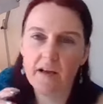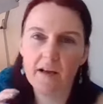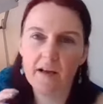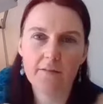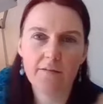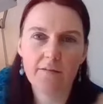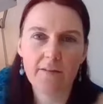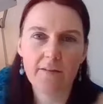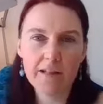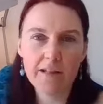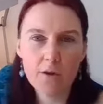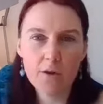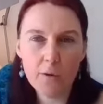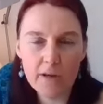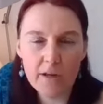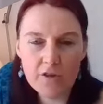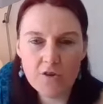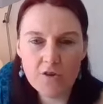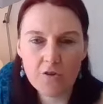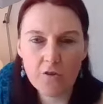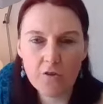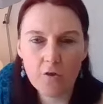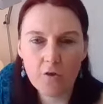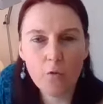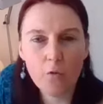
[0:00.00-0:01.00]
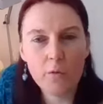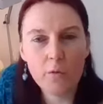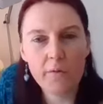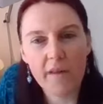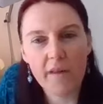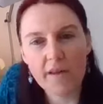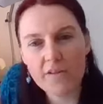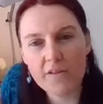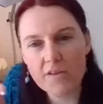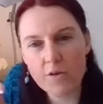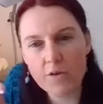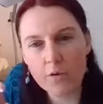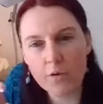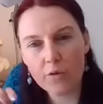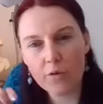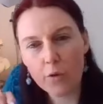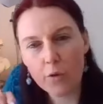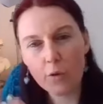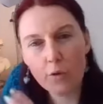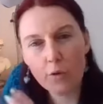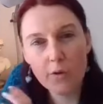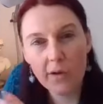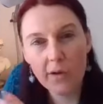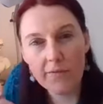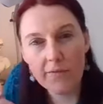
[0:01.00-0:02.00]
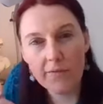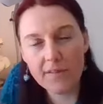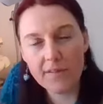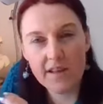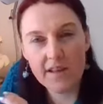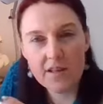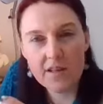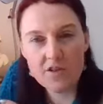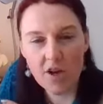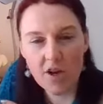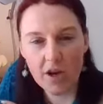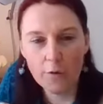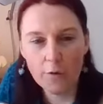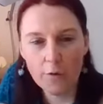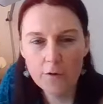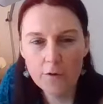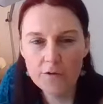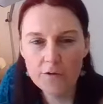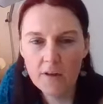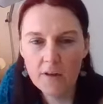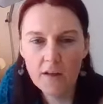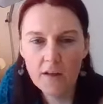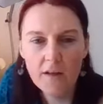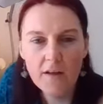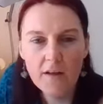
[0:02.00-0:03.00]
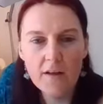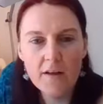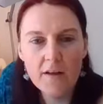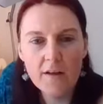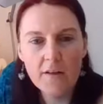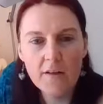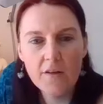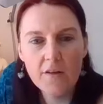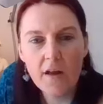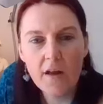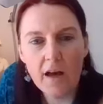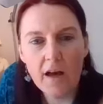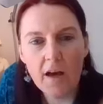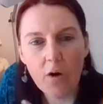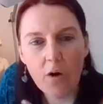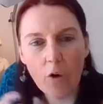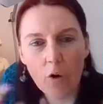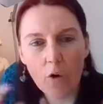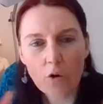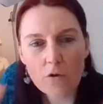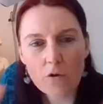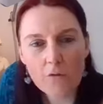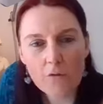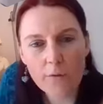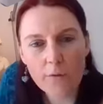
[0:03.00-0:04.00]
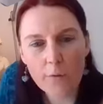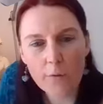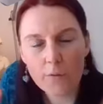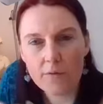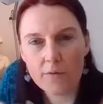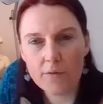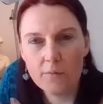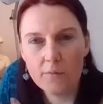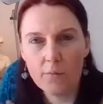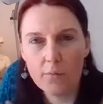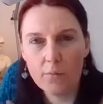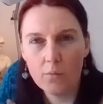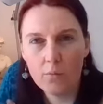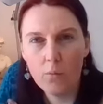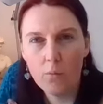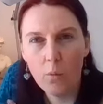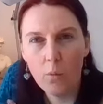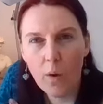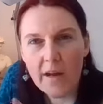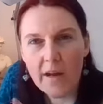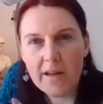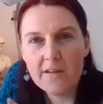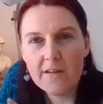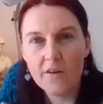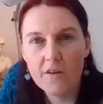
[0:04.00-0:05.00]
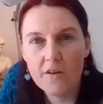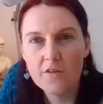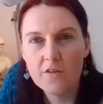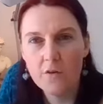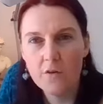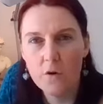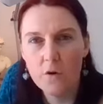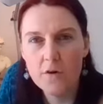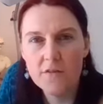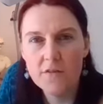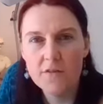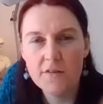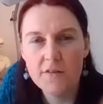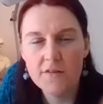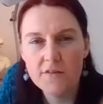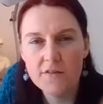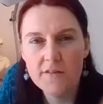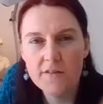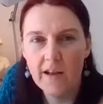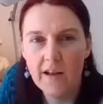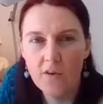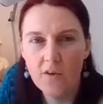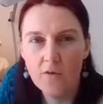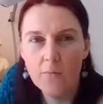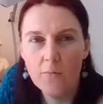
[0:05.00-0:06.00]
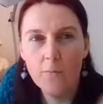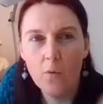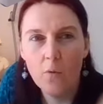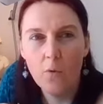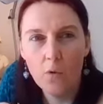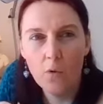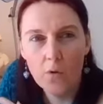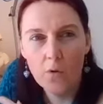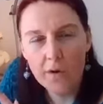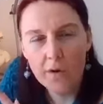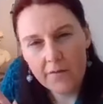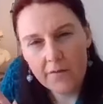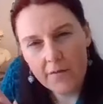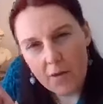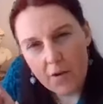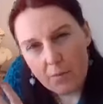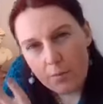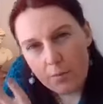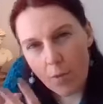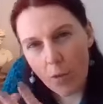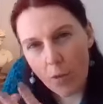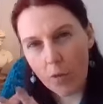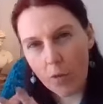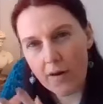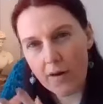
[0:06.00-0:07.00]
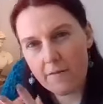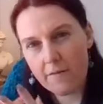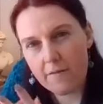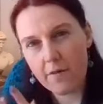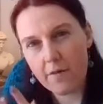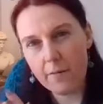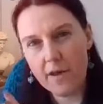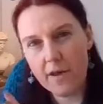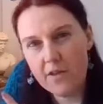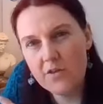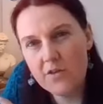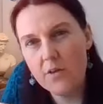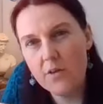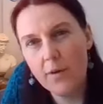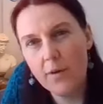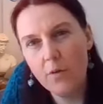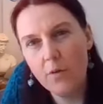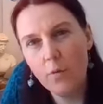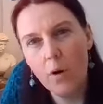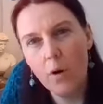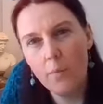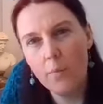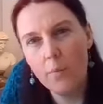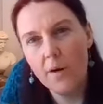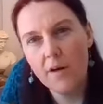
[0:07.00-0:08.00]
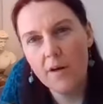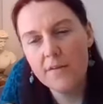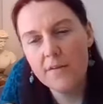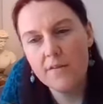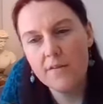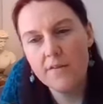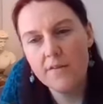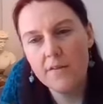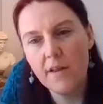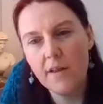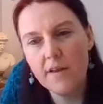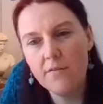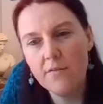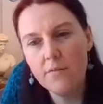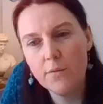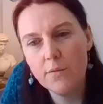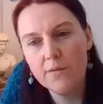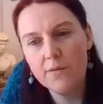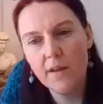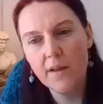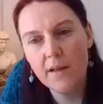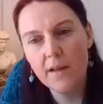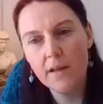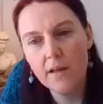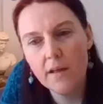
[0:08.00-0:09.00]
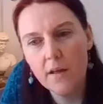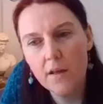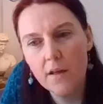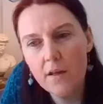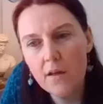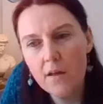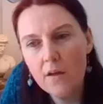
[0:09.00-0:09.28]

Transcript: a valuation roll, and that shows who lived in each house. All of those wider sources give you more information about what a person's life was like.